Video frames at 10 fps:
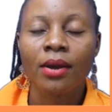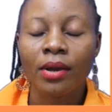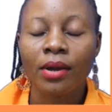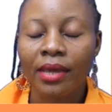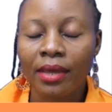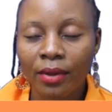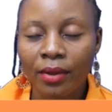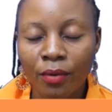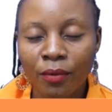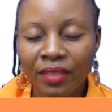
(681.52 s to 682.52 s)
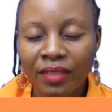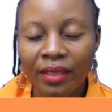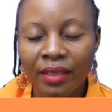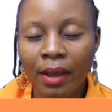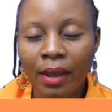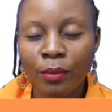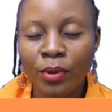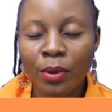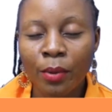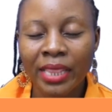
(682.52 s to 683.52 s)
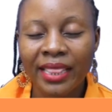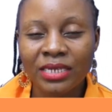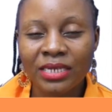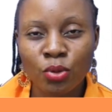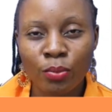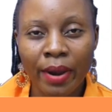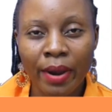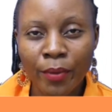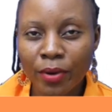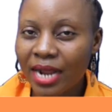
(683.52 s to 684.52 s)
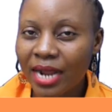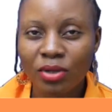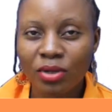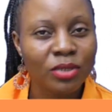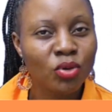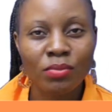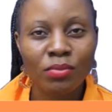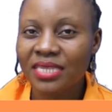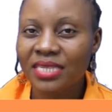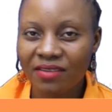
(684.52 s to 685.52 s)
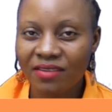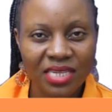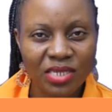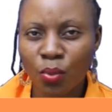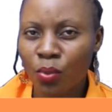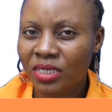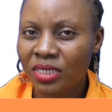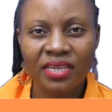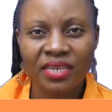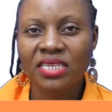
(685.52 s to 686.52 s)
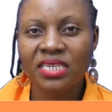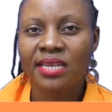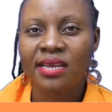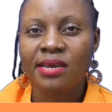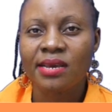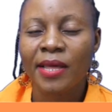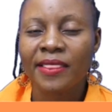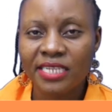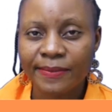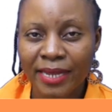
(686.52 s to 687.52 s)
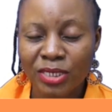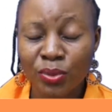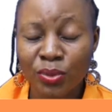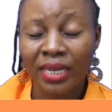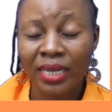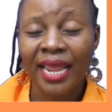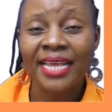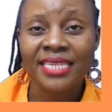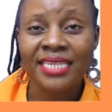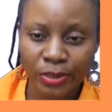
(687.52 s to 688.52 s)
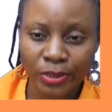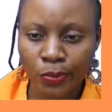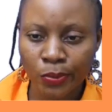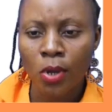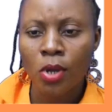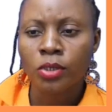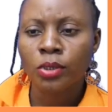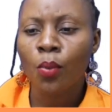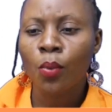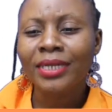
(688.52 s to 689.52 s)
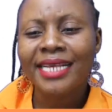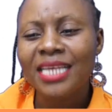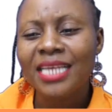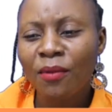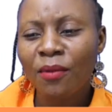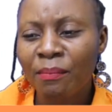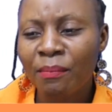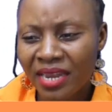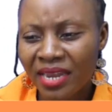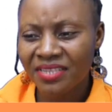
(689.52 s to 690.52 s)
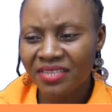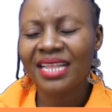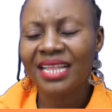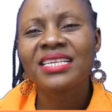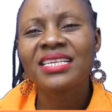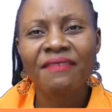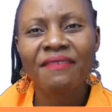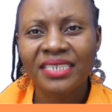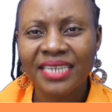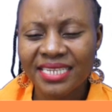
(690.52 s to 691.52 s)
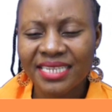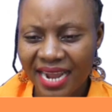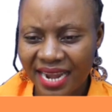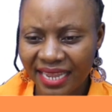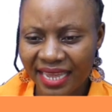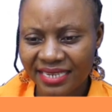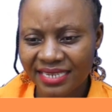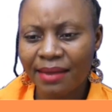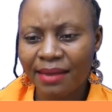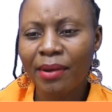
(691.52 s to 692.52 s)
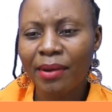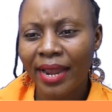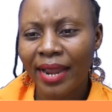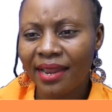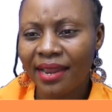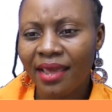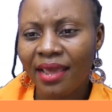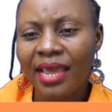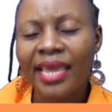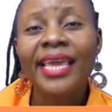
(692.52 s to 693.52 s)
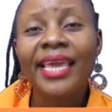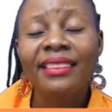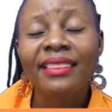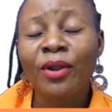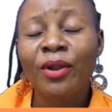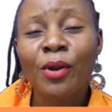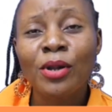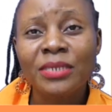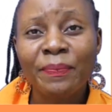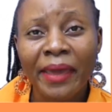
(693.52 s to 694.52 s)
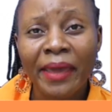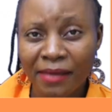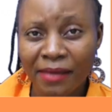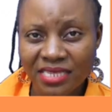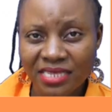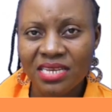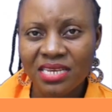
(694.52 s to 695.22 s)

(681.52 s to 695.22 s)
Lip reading: Of the day, whether it will be a product, whether it will be services or whatever it is, but this person will license you. So what are some of the benefits that this franchisor can get? Number one, he gets the royalty payments.